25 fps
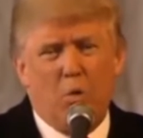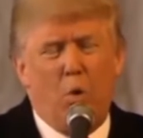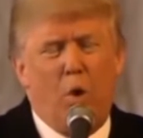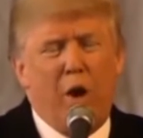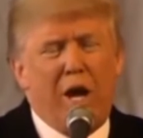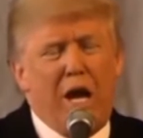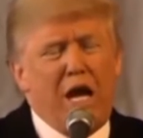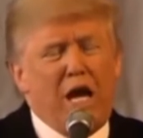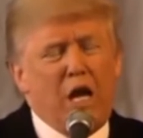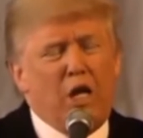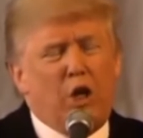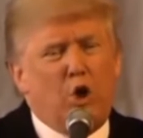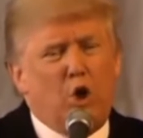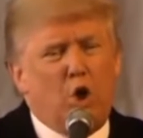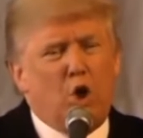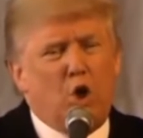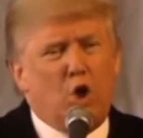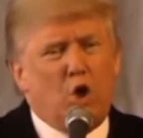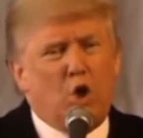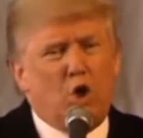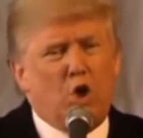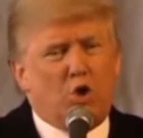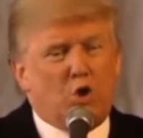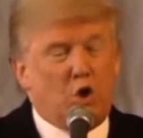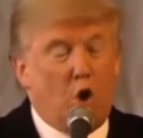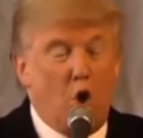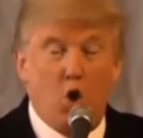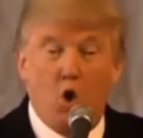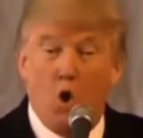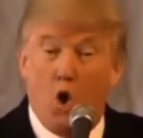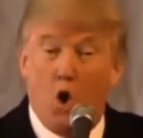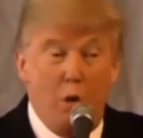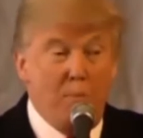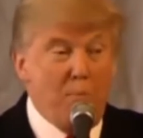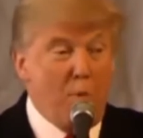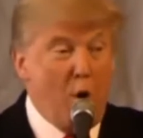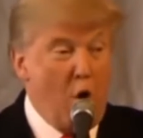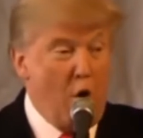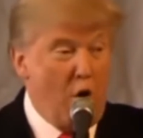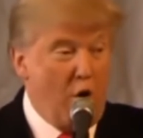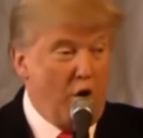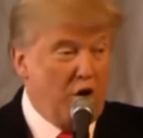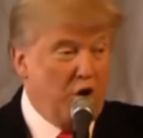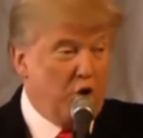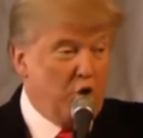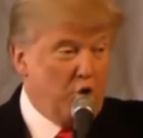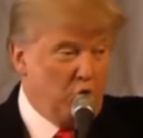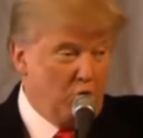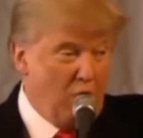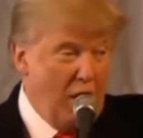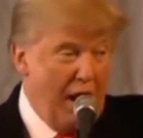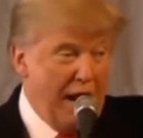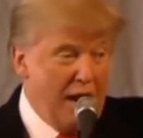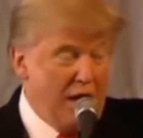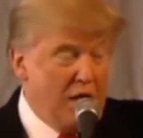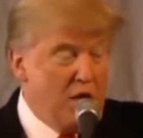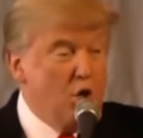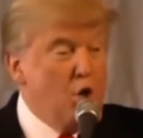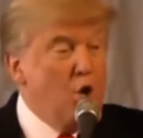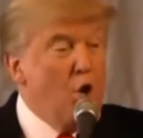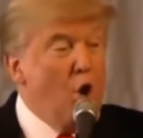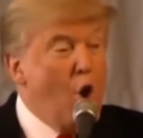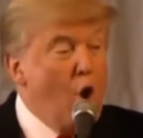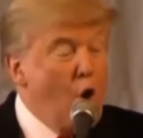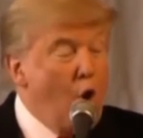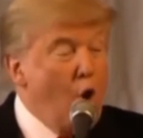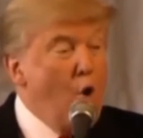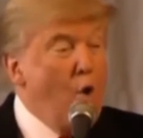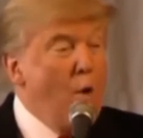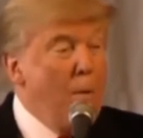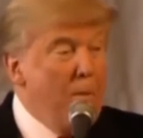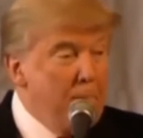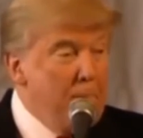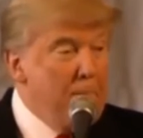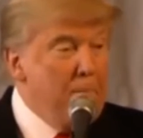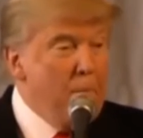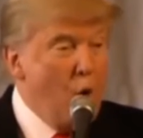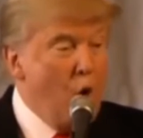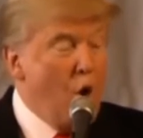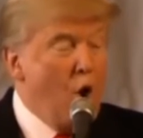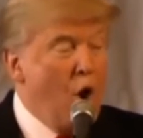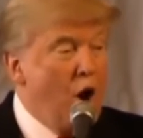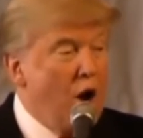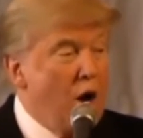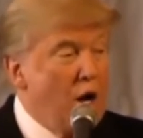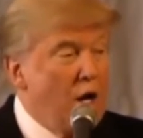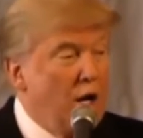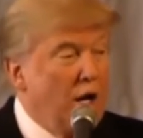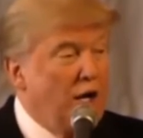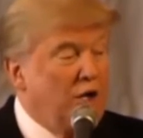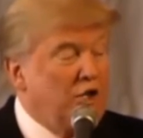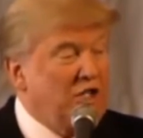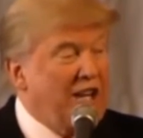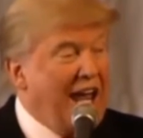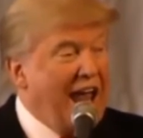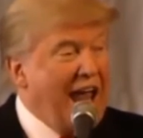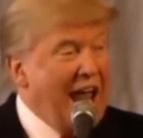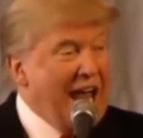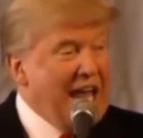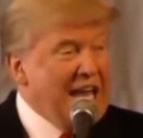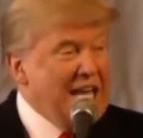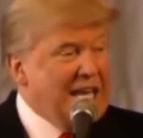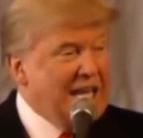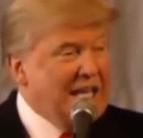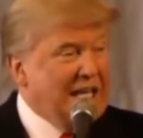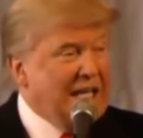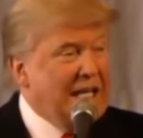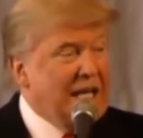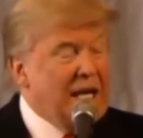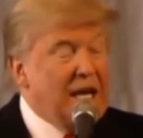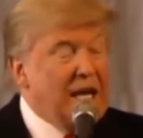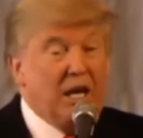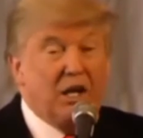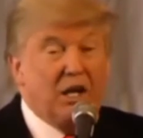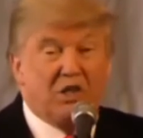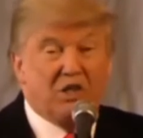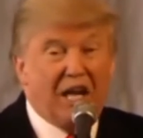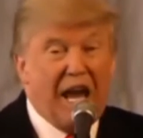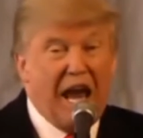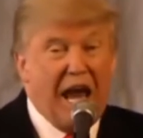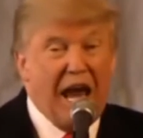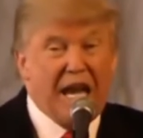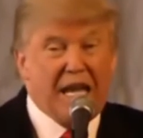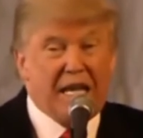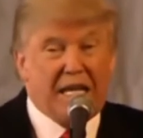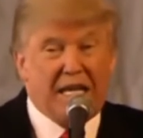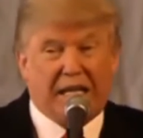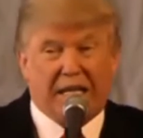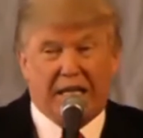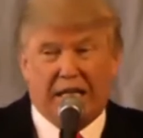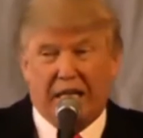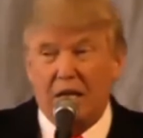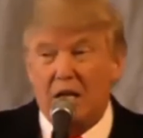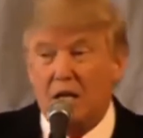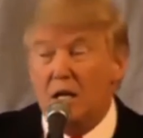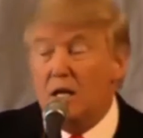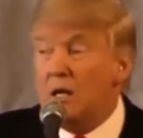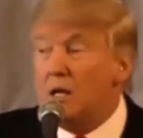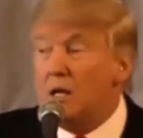We lose. No more is right. No more. It's ended. It's ended.